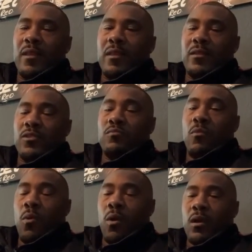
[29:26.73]
there's
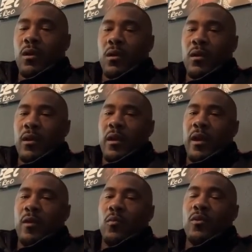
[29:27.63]
more.
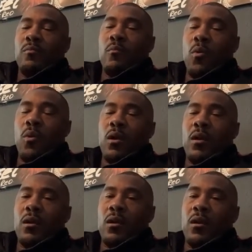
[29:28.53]
And with more
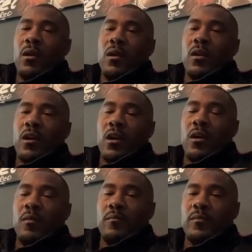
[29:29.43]

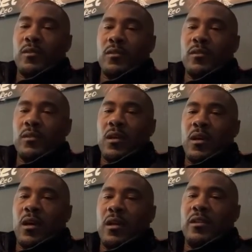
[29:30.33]
comes
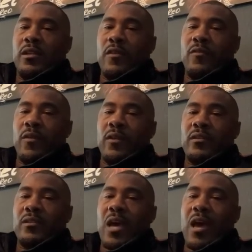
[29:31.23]
a different
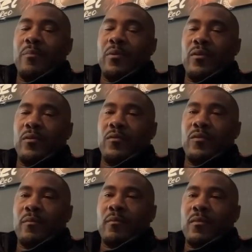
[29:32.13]
type of
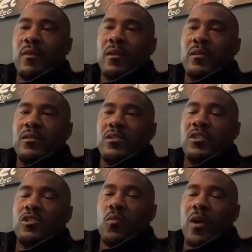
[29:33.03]

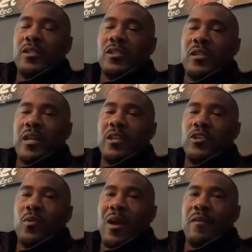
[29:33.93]
situation that
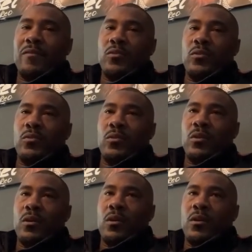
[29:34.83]
you have to
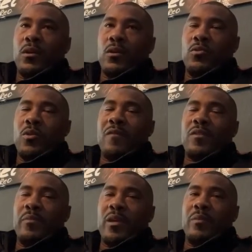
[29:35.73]

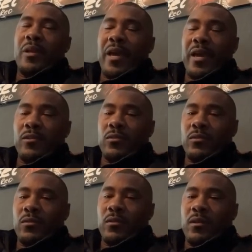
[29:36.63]
be able to handle.
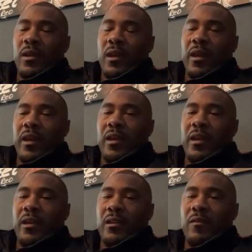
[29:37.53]

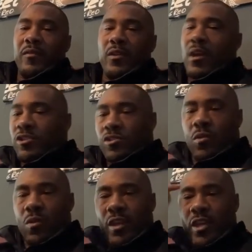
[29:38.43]
And if you're not
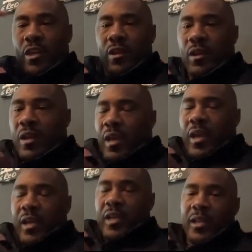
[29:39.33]
strong here
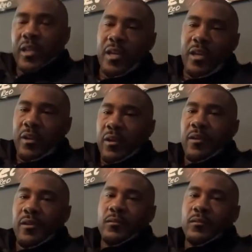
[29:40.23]
and in here,